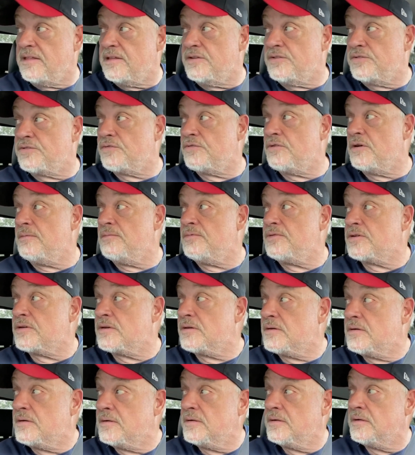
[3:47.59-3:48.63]
and scripture,
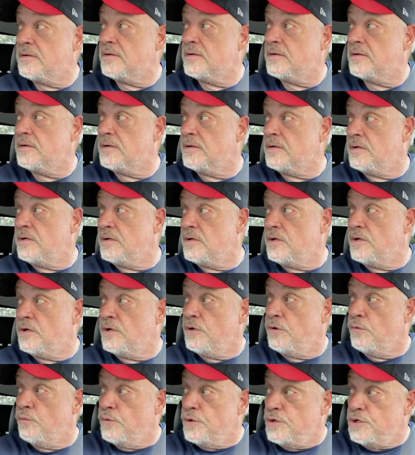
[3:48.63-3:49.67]

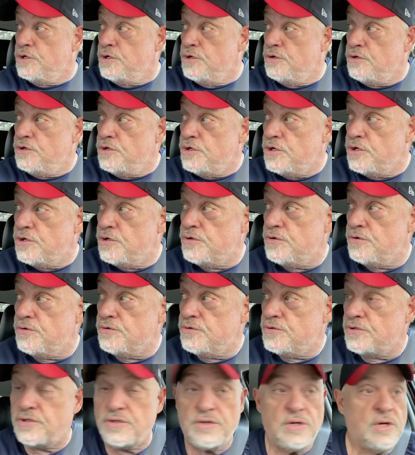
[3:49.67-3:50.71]
when you use